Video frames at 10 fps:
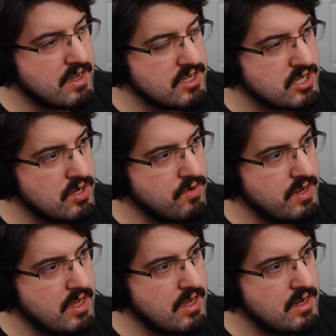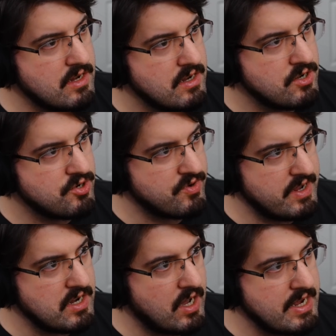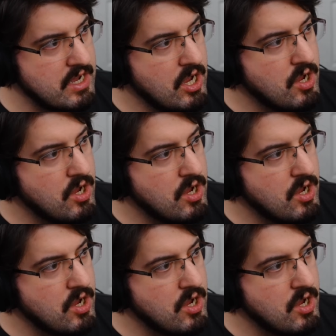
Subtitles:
the custodian dreadnought